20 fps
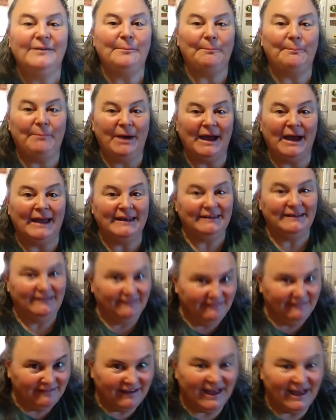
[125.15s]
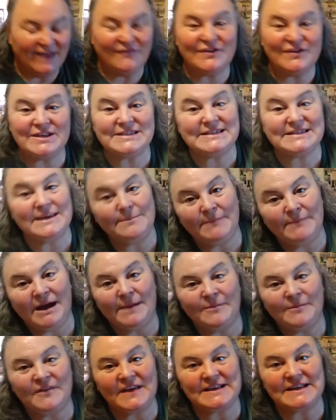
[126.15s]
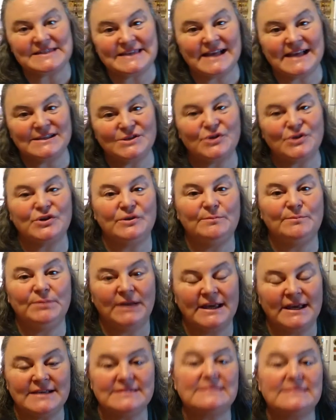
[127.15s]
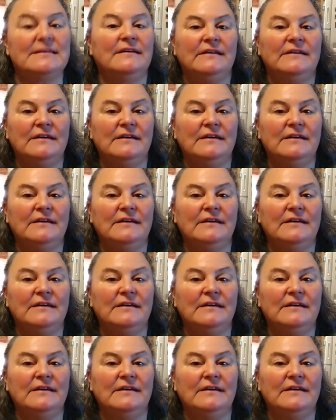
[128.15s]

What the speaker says: but obviously mom thinks that's a good place.